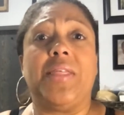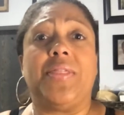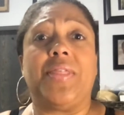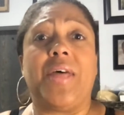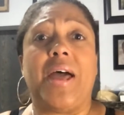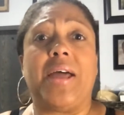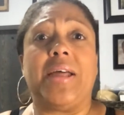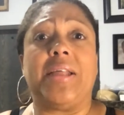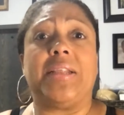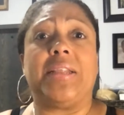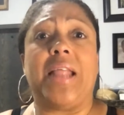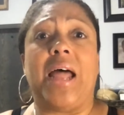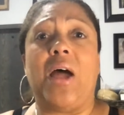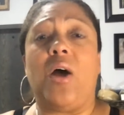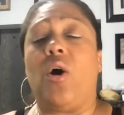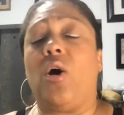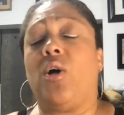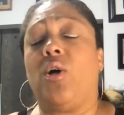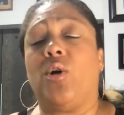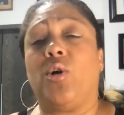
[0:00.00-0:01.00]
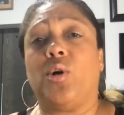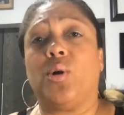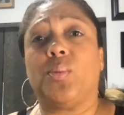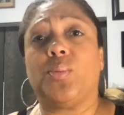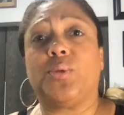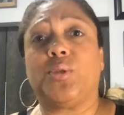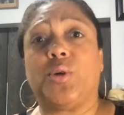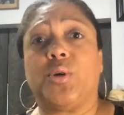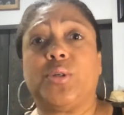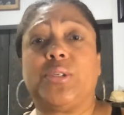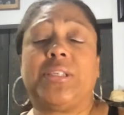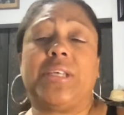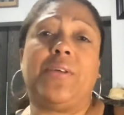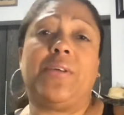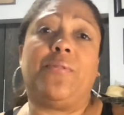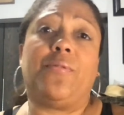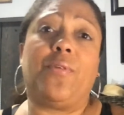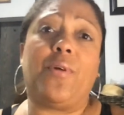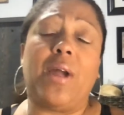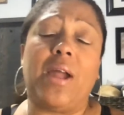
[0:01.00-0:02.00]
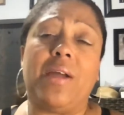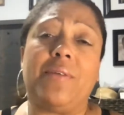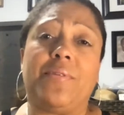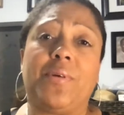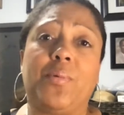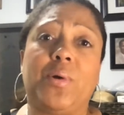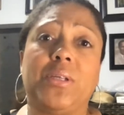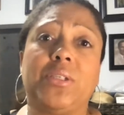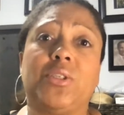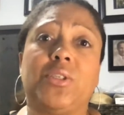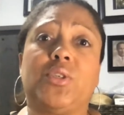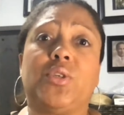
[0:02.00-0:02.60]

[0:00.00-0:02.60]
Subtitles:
that not all herbs are safe for everyone.